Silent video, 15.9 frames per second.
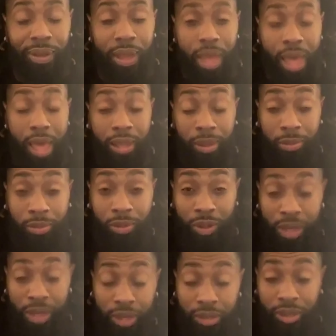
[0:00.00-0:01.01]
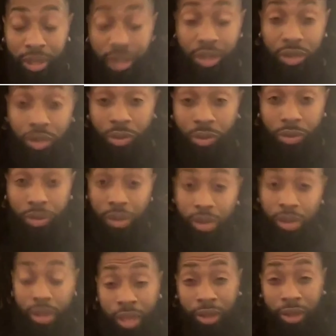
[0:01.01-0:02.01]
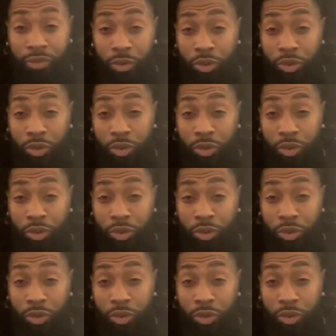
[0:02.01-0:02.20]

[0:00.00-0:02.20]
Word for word: I keep trying to tell you, if you